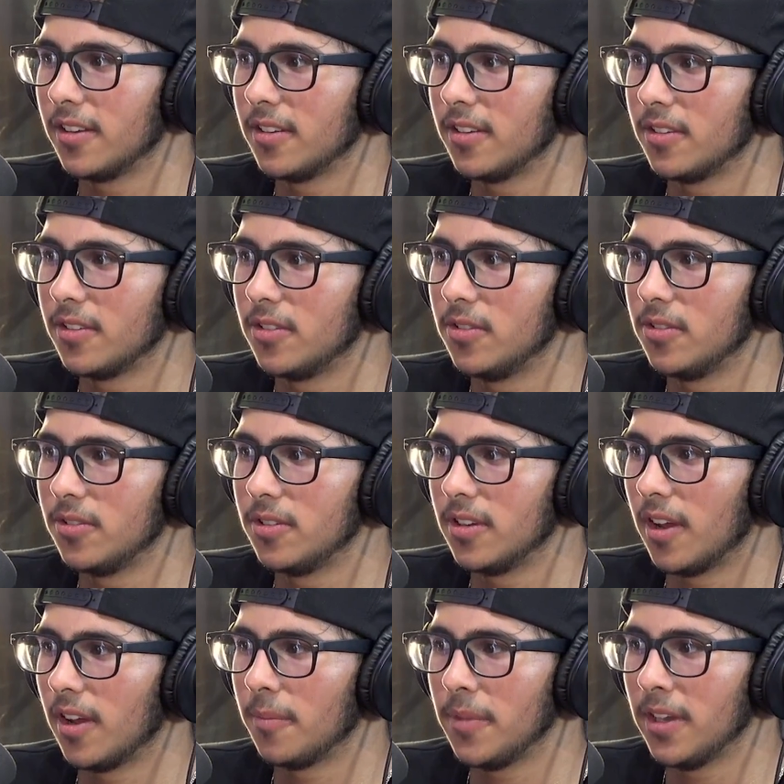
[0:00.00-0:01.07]
dude,
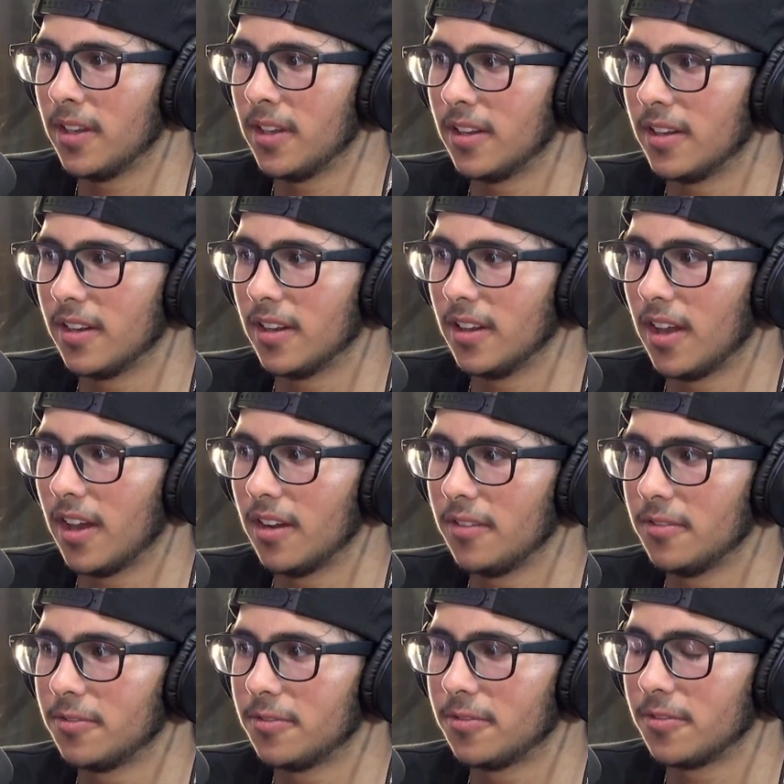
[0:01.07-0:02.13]
I mean, a lot
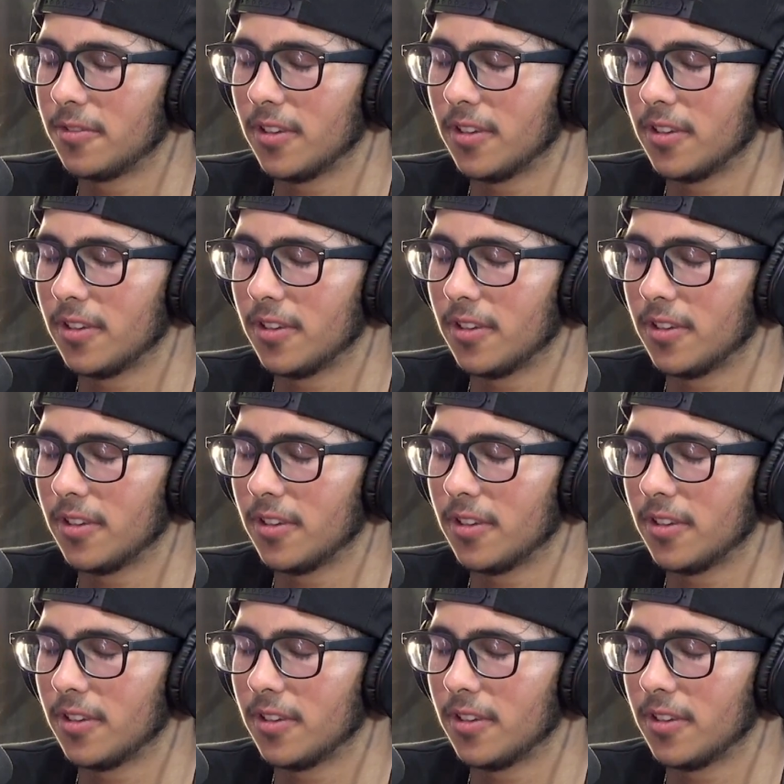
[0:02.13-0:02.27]
of